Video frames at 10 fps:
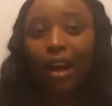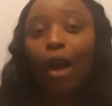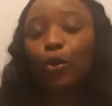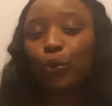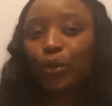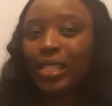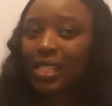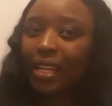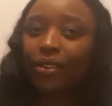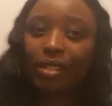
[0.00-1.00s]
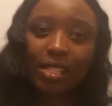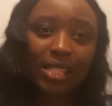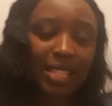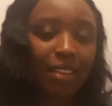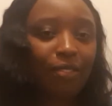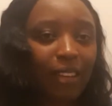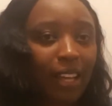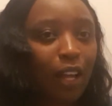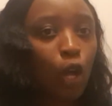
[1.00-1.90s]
How do we say receiving?